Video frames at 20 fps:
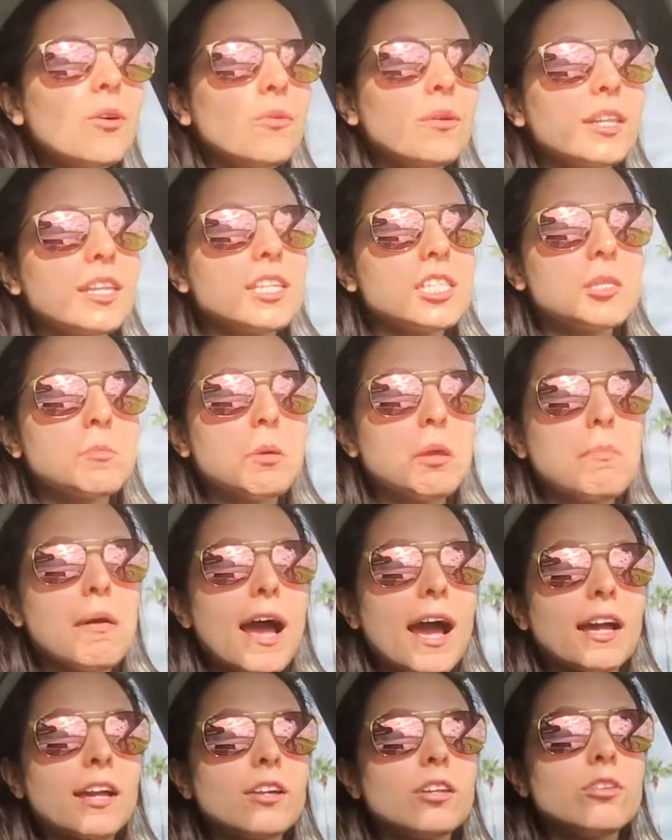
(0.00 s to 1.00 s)
we need to be
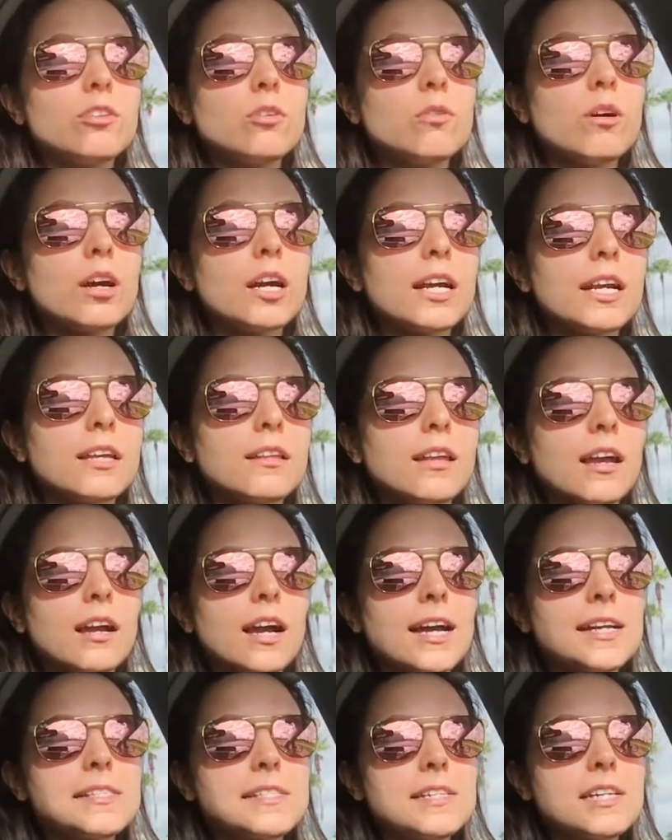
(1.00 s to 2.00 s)
back in New York, and, like,
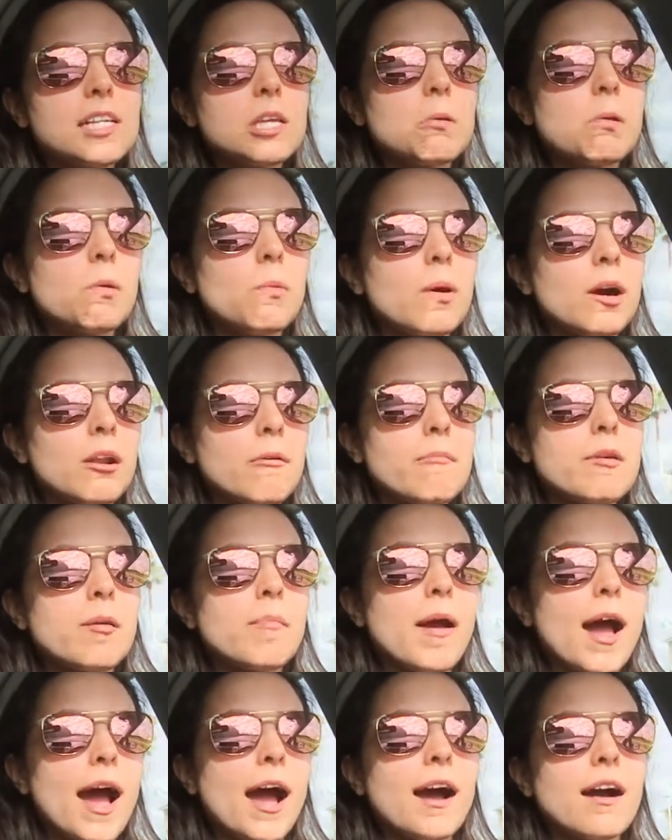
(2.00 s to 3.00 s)
ideally we want to be
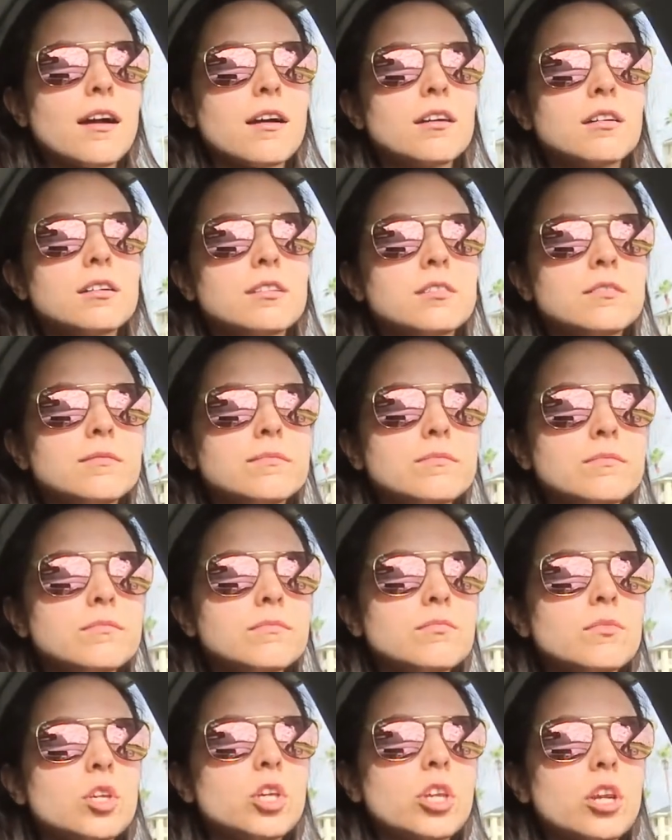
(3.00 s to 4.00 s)
back,
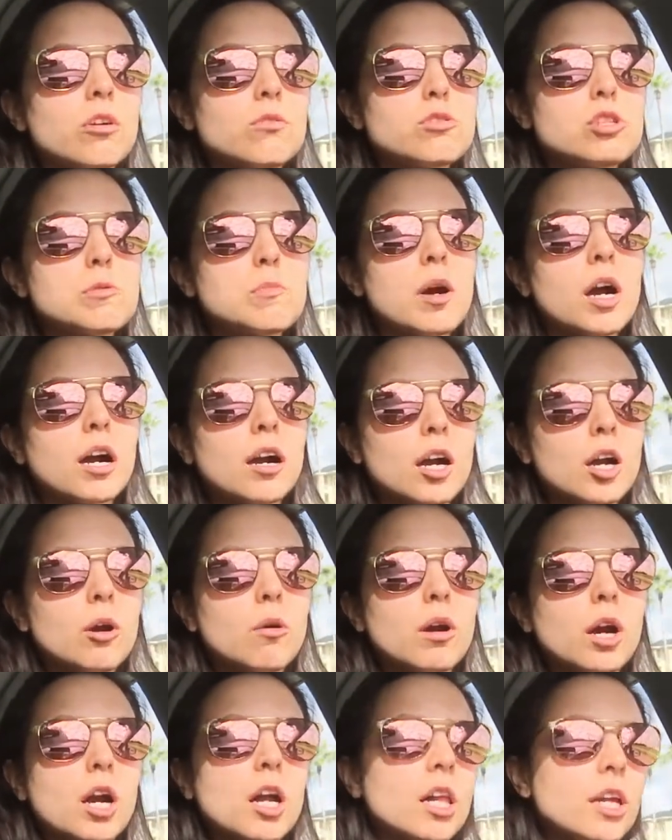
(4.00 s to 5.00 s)
you know,
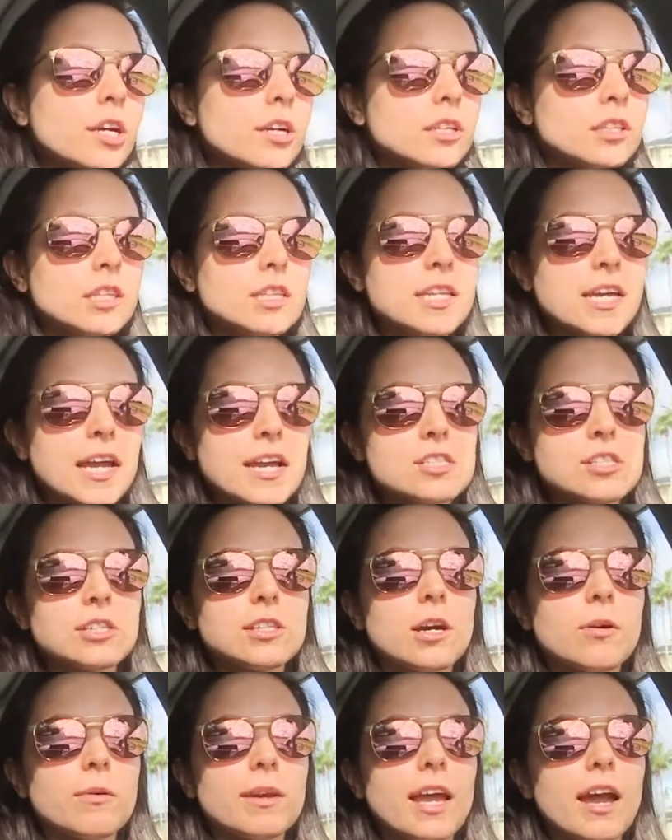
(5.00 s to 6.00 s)
tomorrow earlier in the day so
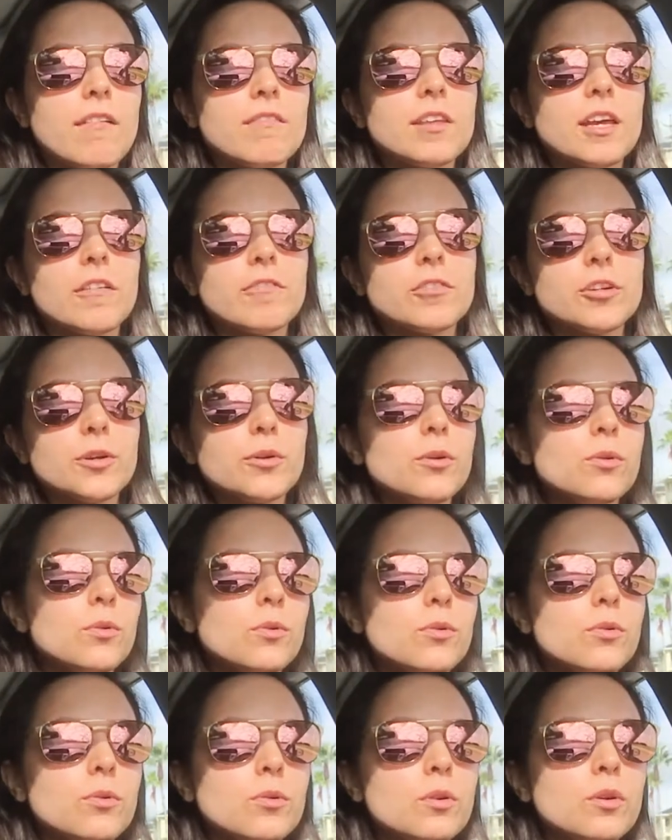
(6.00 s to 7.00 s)
that we have the
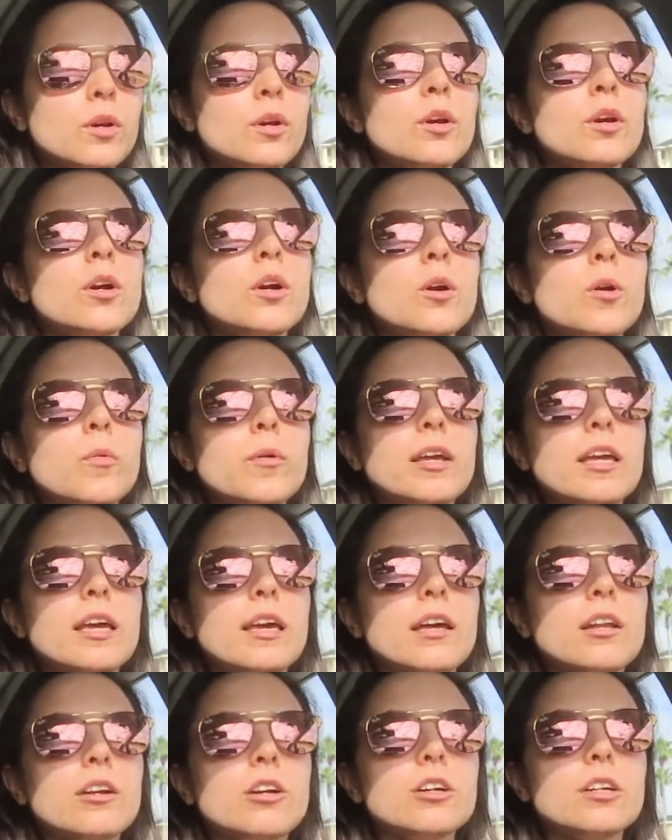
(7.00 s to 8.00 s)
afternoon, we can
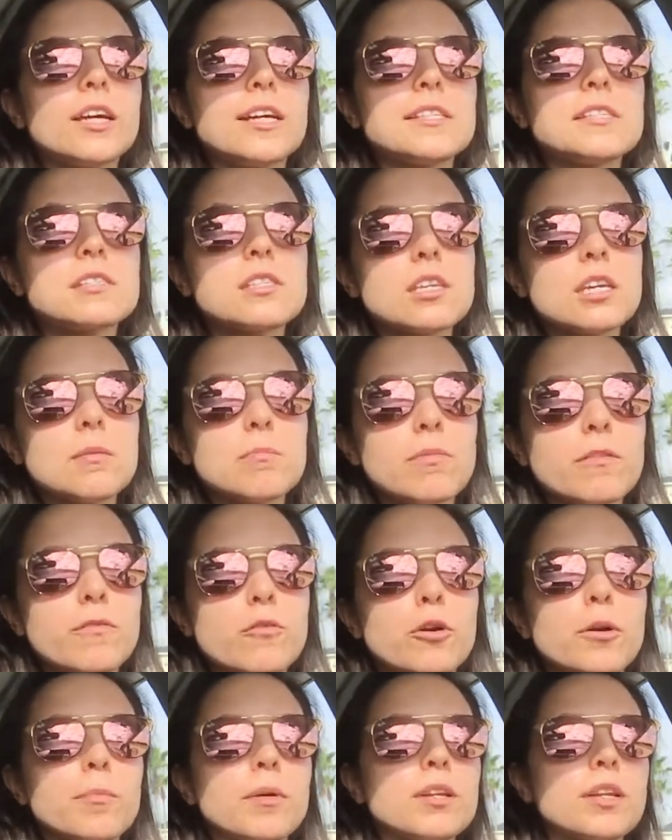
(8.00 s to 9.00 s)
get a good night's sleep
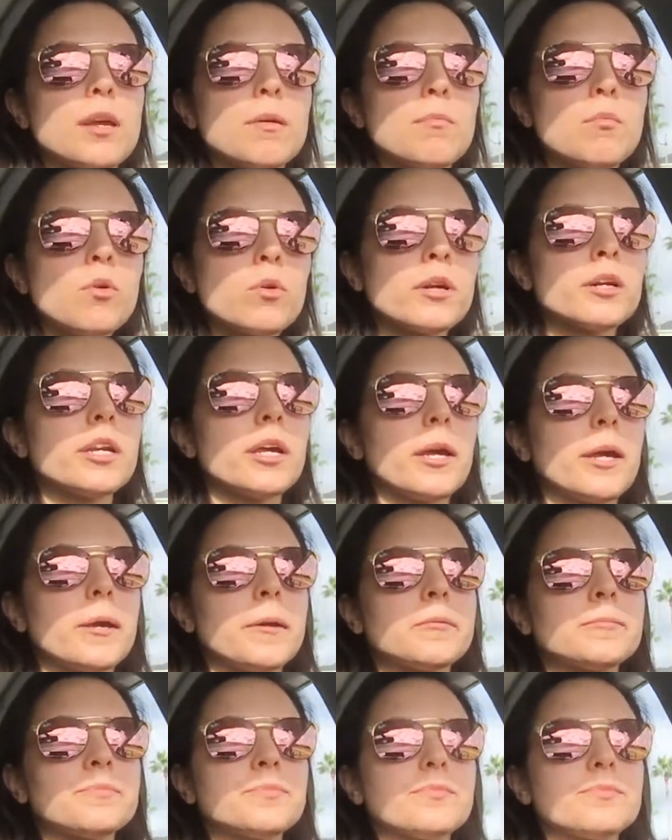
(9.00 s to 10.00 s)
before Monday
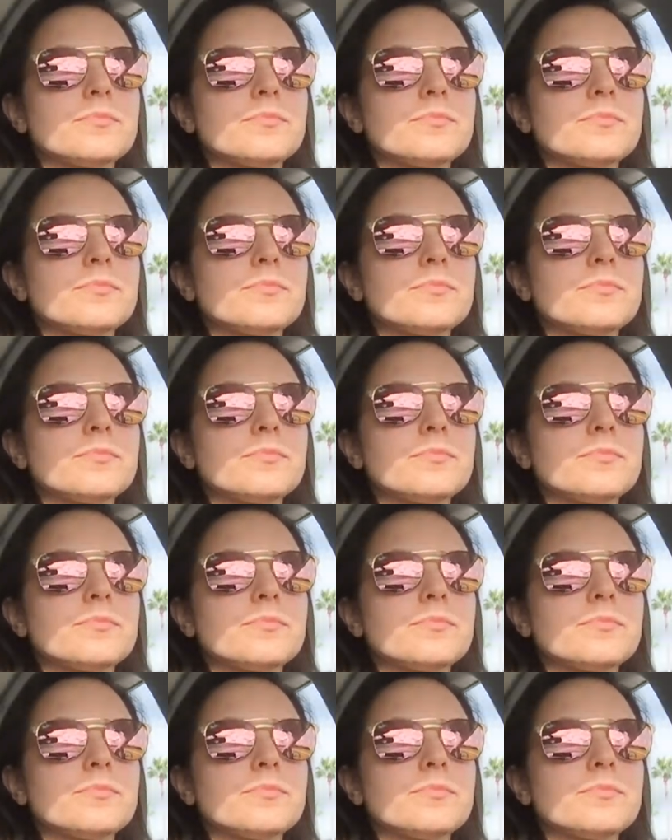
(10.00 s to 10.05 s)
morning,